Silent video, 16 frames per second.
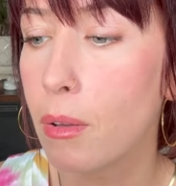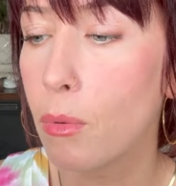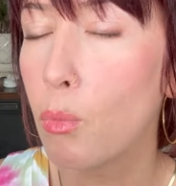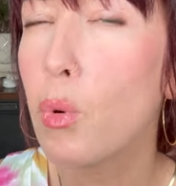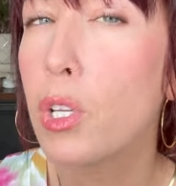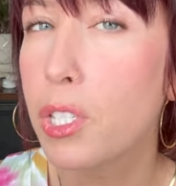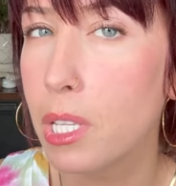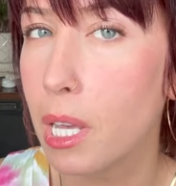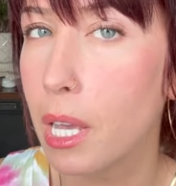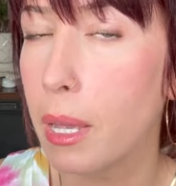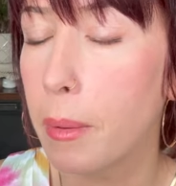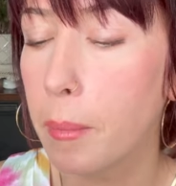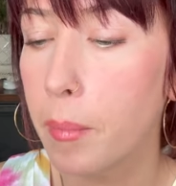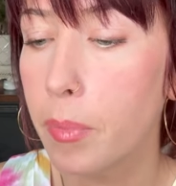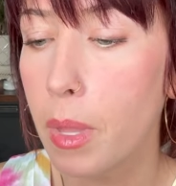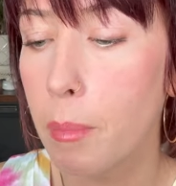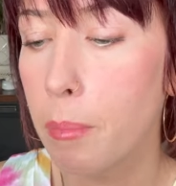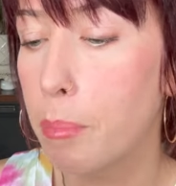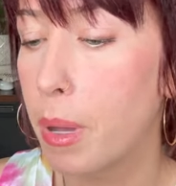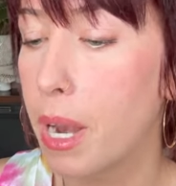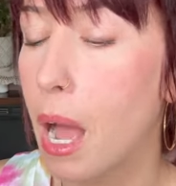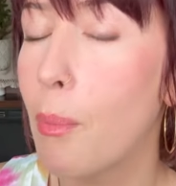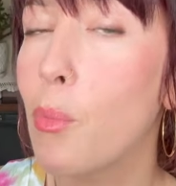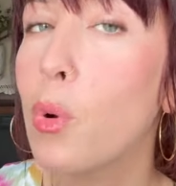We'll see.
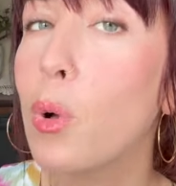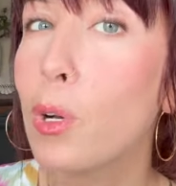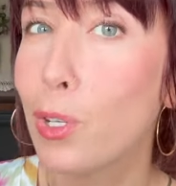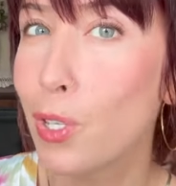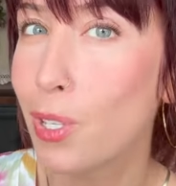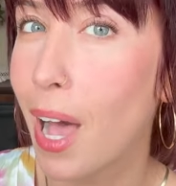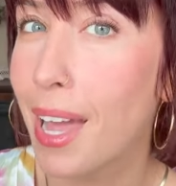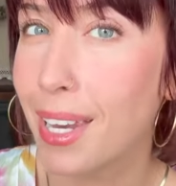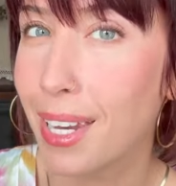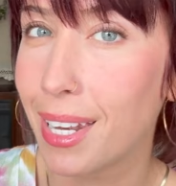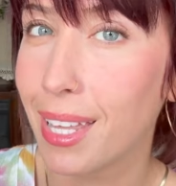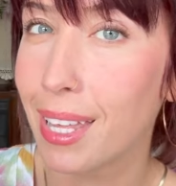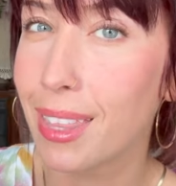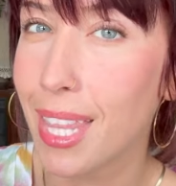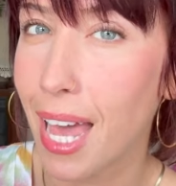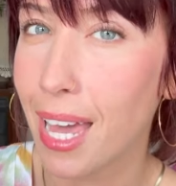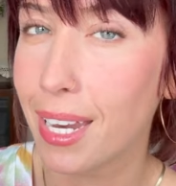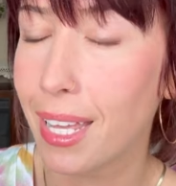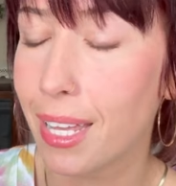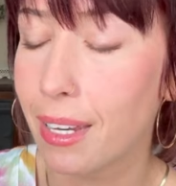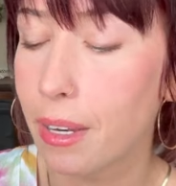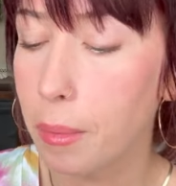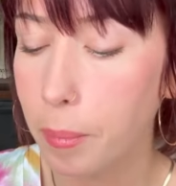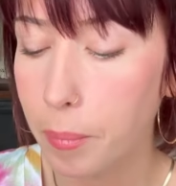But I'm real excited to get that in.